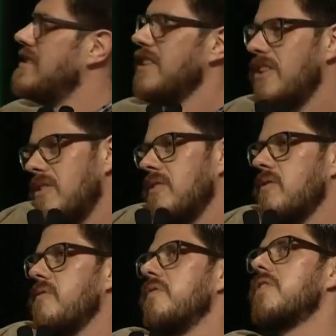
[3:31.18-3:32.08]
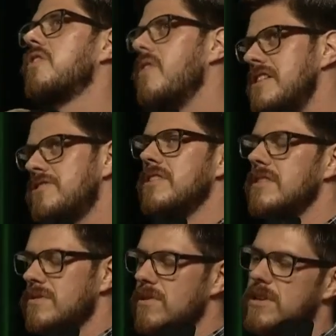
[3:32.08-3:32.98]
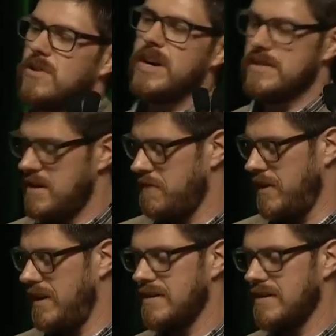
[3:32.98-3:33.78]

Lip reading: So the question is really quite different.